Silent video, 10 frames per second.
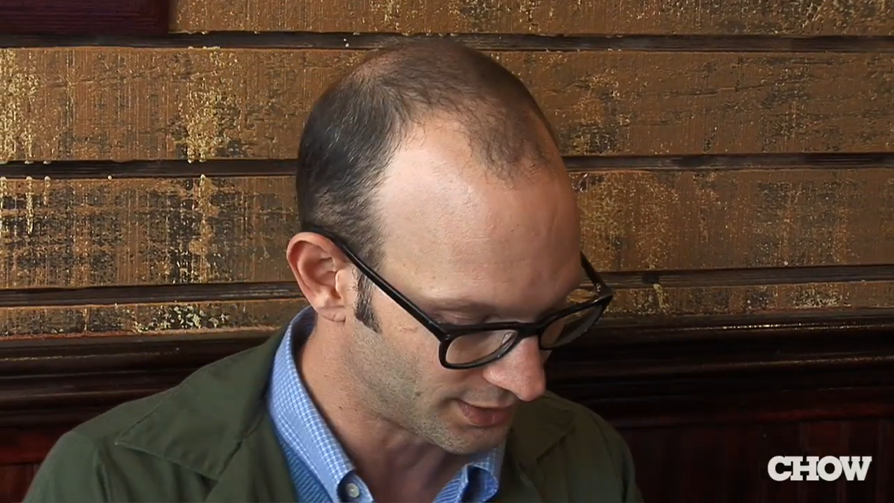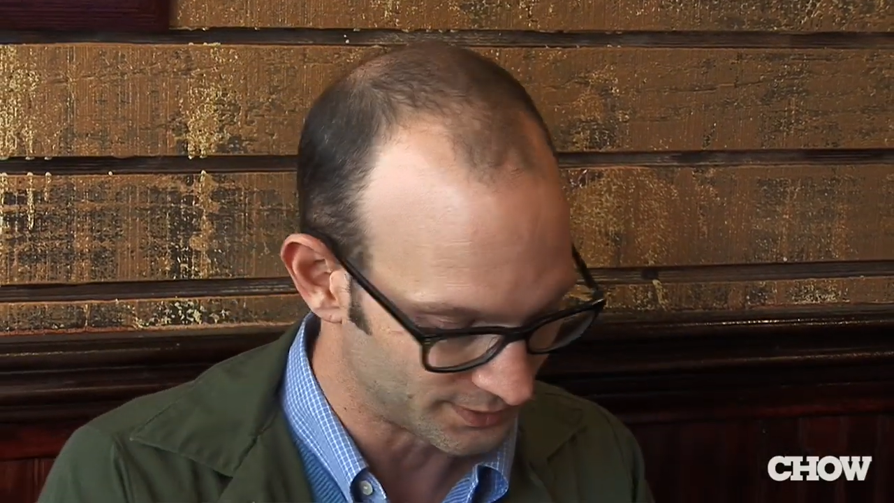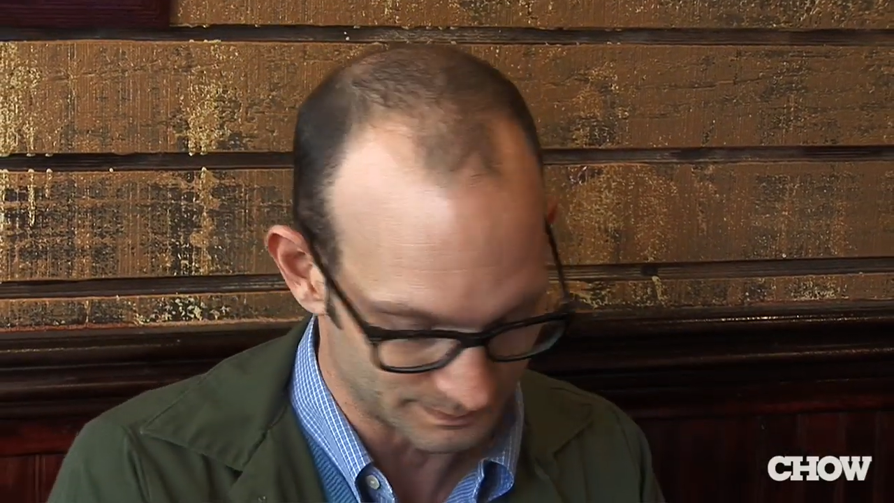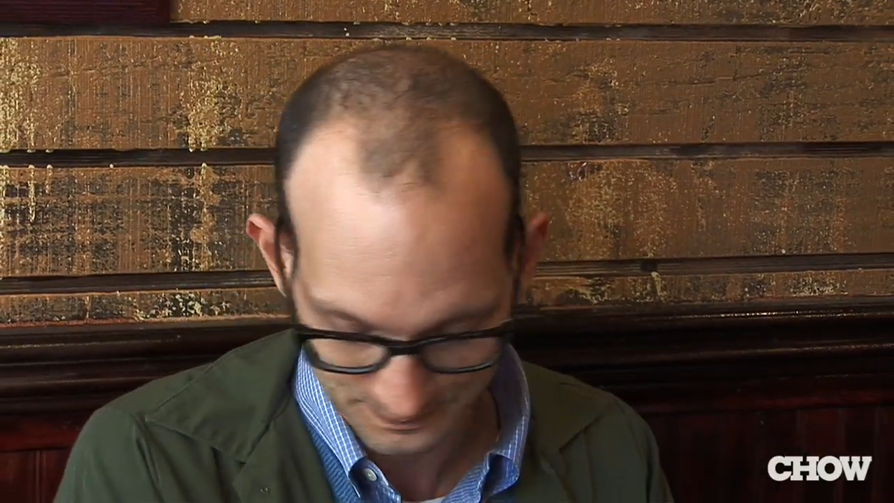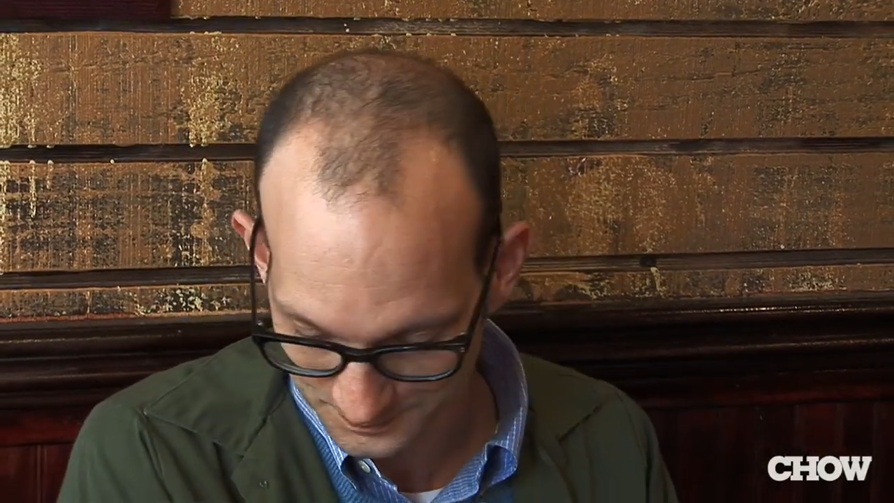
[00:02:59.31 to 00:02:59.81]

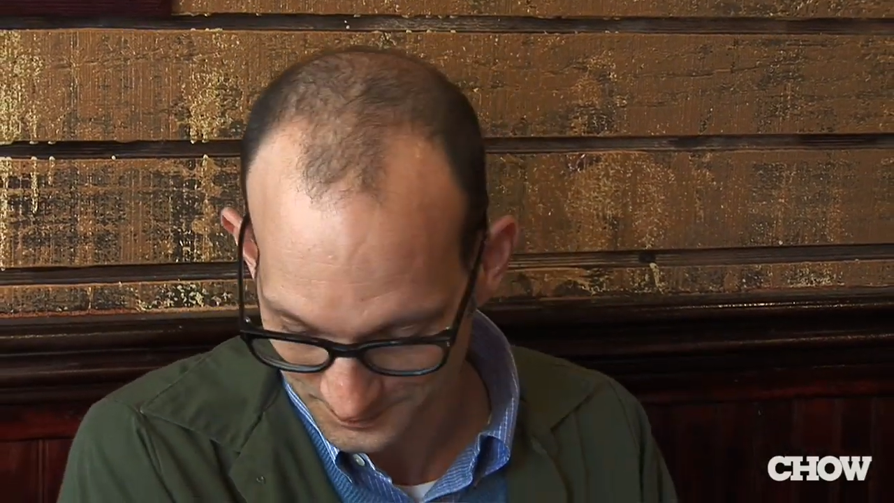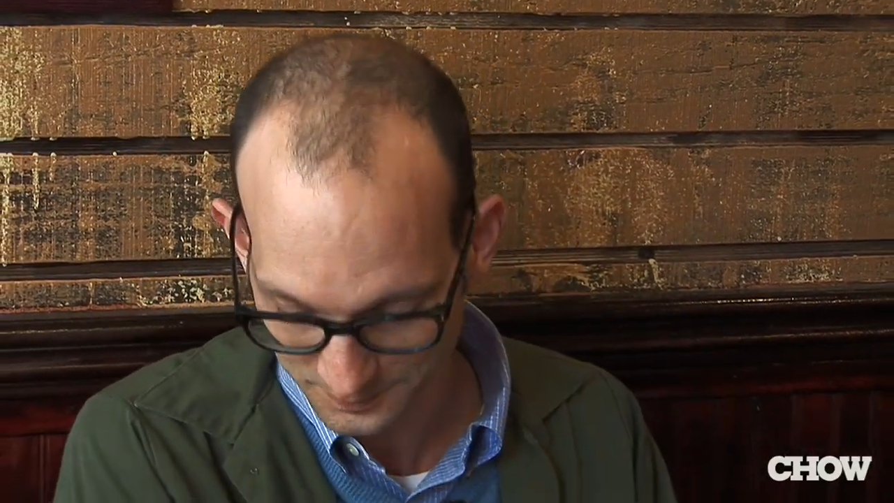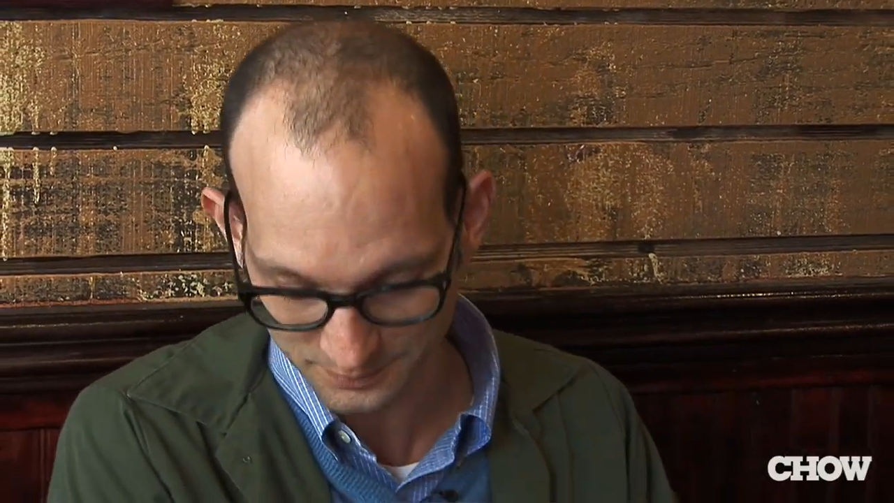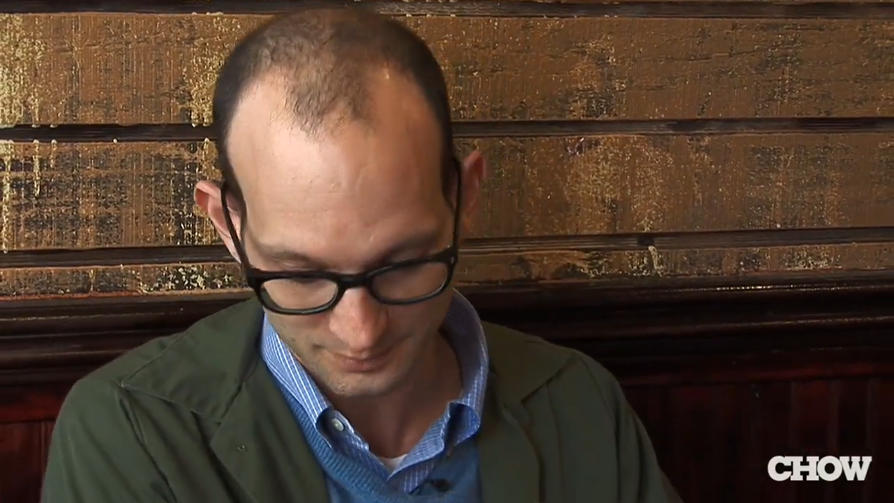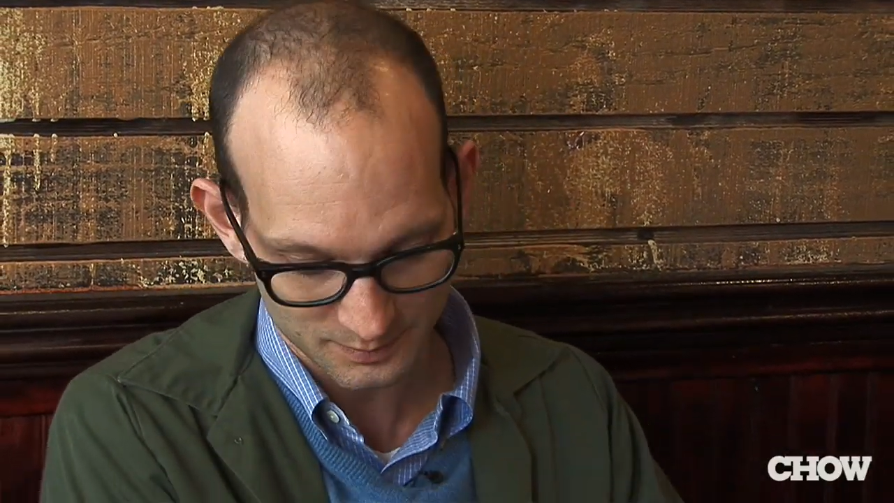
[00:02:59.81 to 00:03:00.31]
Sounds great.
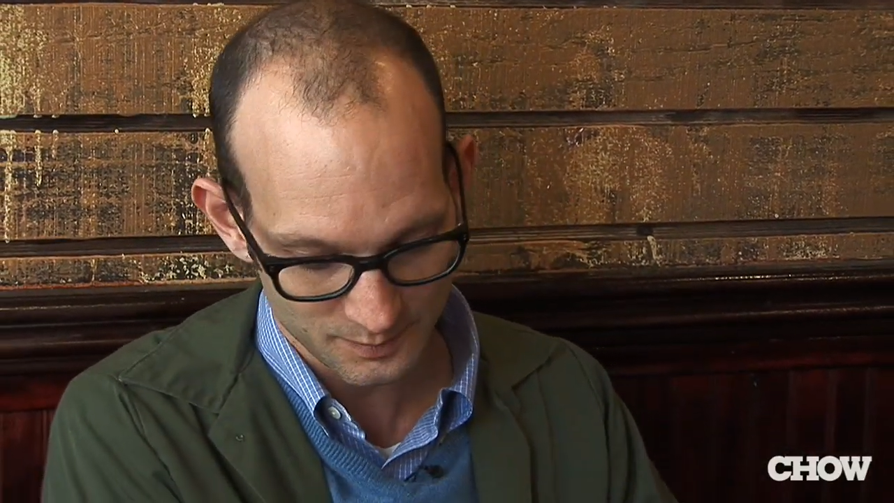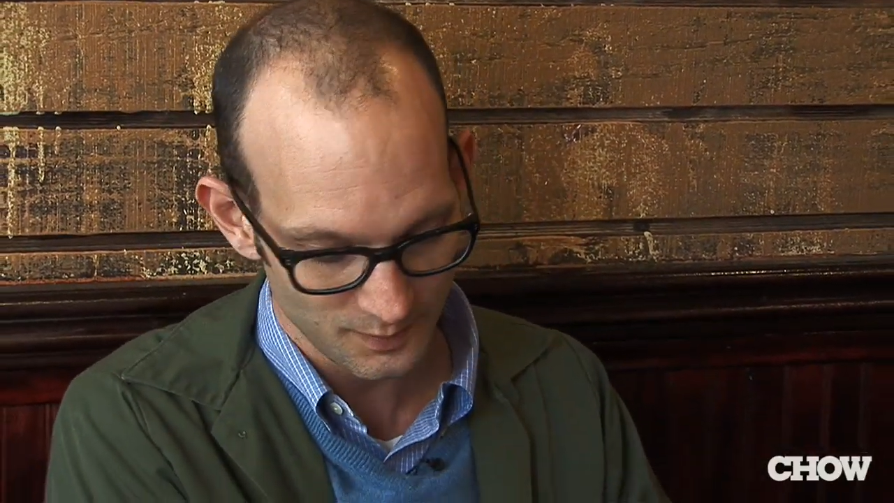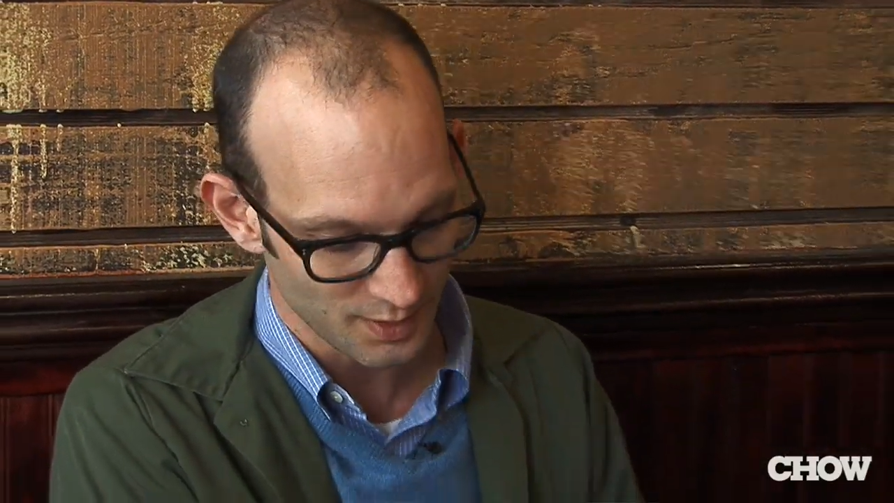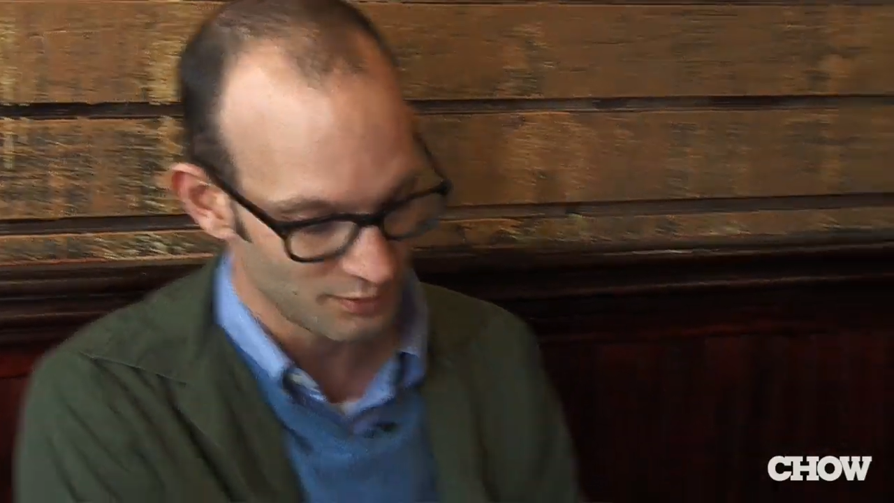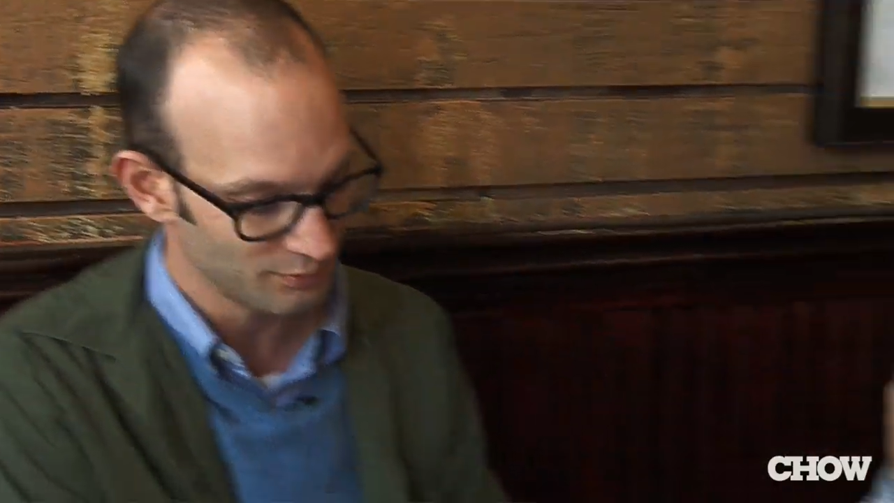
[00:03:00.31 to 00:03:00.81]

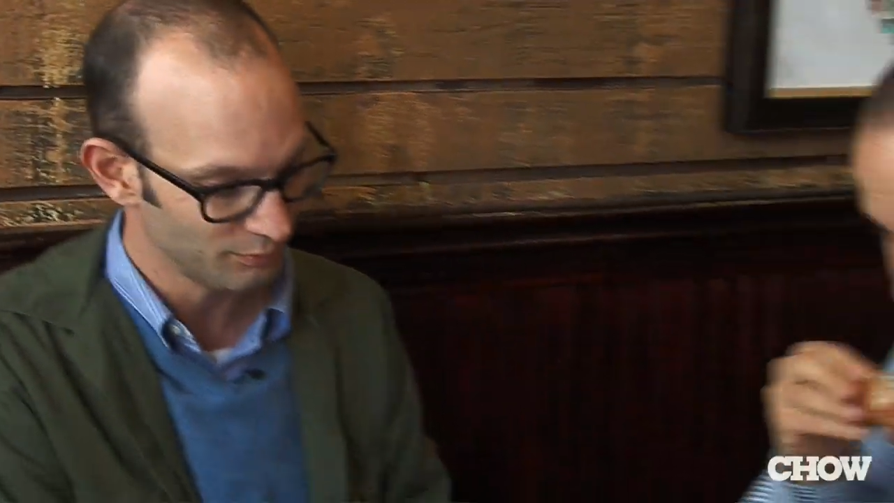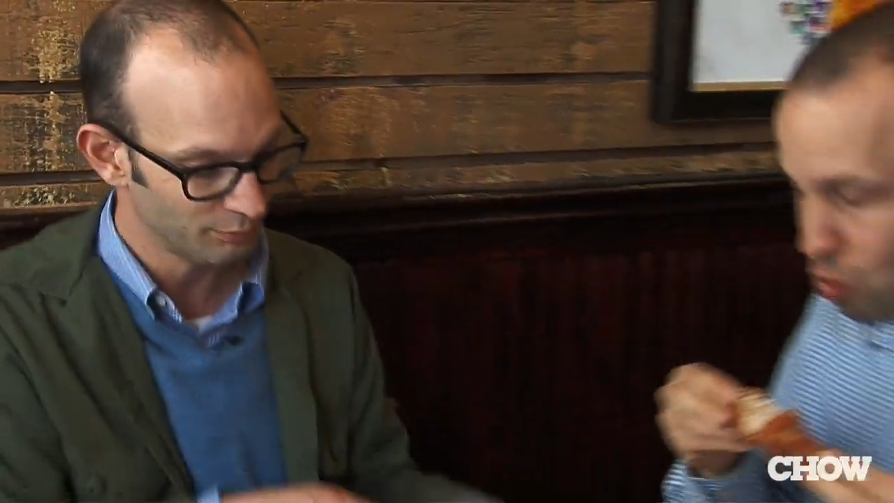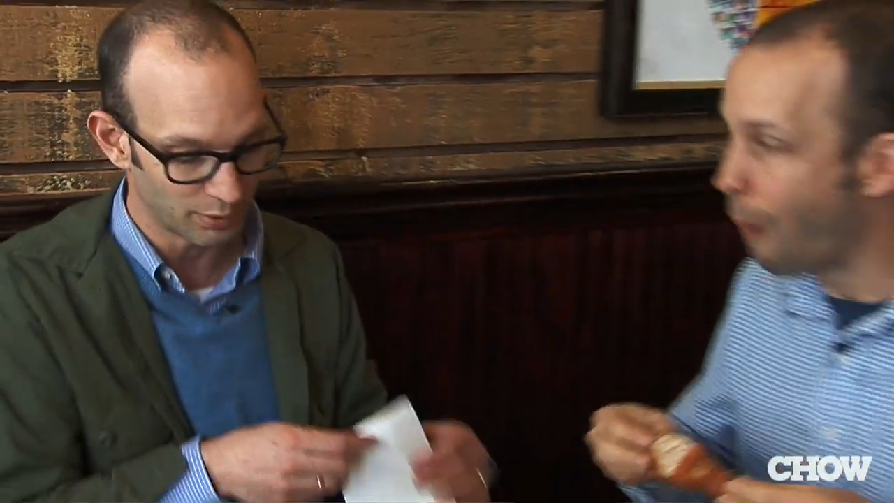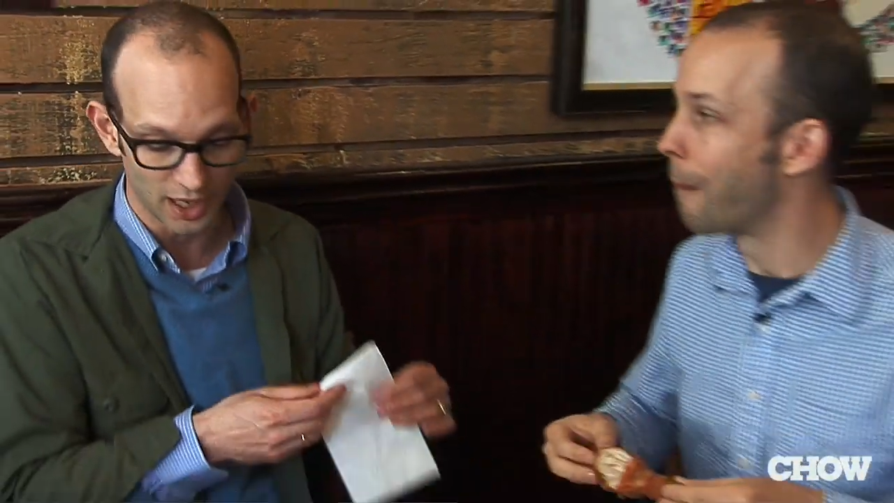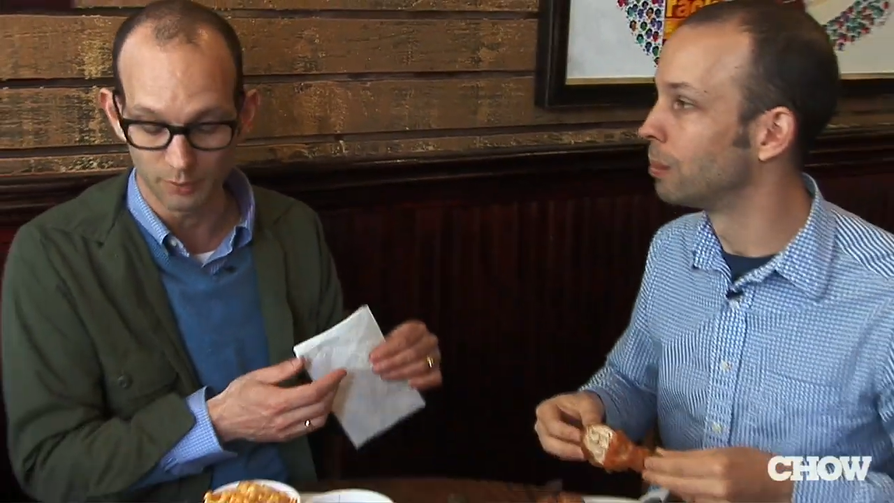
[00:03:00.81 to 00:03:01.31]

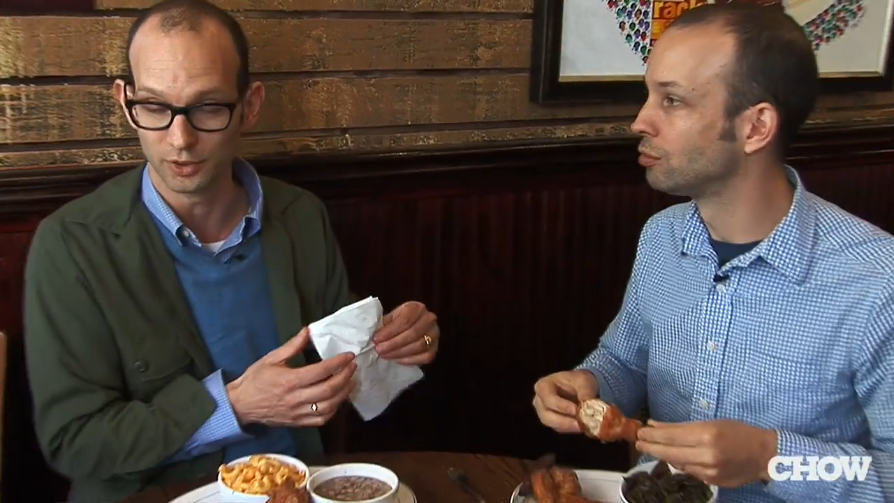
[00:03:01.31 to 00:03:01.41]
But I